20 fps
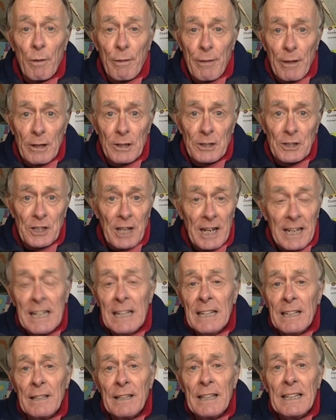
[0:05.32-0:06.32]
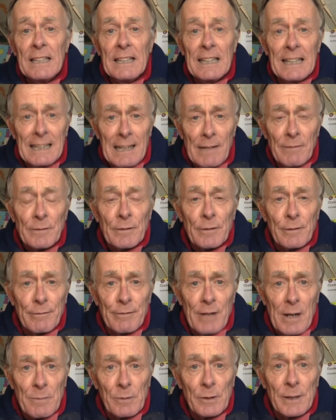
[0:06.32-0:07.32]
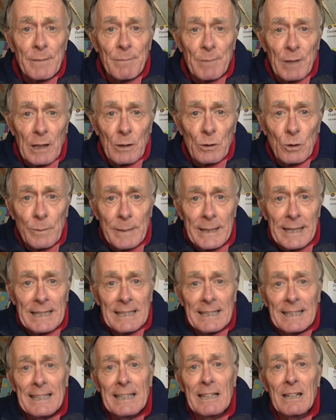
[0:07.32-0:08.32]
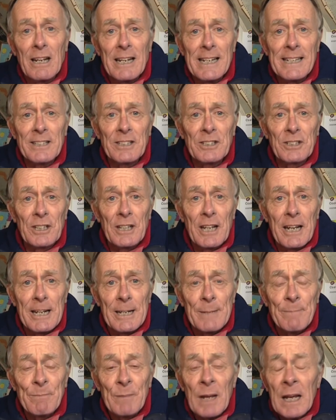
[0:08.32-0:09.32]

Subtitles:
Thursday, the 11th of February. The local media headlines today.